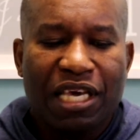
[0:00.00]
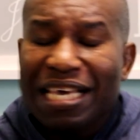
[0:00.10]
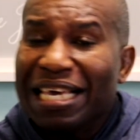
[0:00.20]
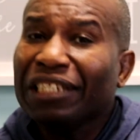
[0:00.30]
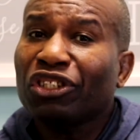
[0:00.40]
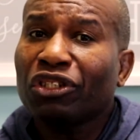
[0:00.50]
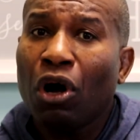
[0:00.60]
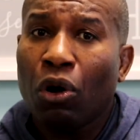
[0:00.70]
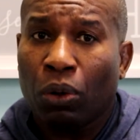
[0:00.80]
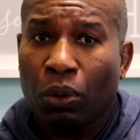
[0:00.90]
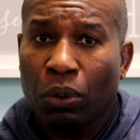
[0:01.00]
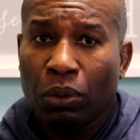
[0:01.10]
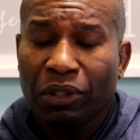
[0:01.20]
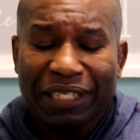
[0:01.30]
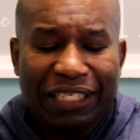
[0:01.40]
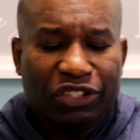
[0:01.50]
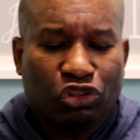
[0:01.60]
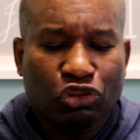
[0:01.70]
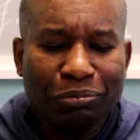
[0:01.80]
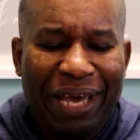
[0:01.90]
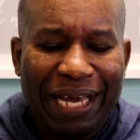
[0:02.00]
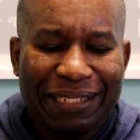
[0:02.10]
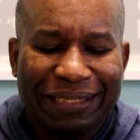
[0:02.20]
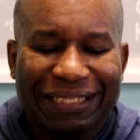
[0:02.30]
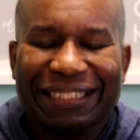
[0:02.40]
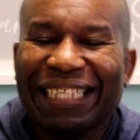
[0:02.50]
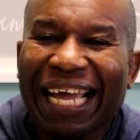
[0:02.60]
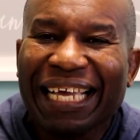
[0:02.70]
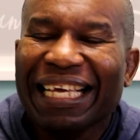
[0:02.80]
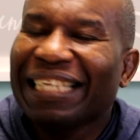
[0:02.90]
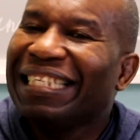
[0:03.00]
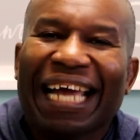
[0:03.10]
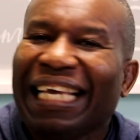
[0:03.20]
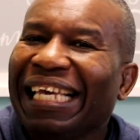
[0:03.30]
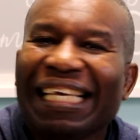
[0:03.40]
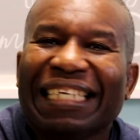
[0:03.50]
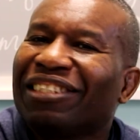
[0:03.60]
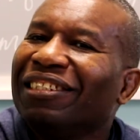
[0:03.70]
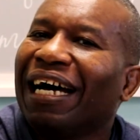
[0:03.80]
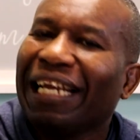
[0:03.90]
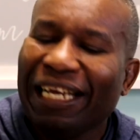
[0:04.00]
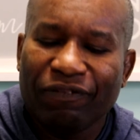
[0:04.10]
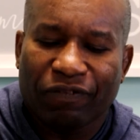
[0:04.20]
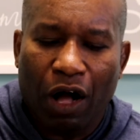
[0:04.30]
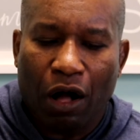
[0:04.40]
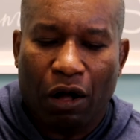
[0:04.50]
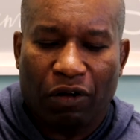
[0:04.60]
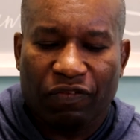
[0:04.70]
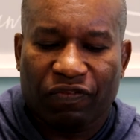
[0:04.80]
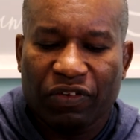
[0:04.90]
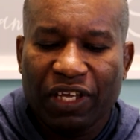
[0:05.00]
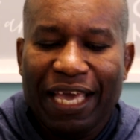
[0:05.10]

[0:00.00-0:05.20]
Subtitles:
His goal is to make us think that he is not involved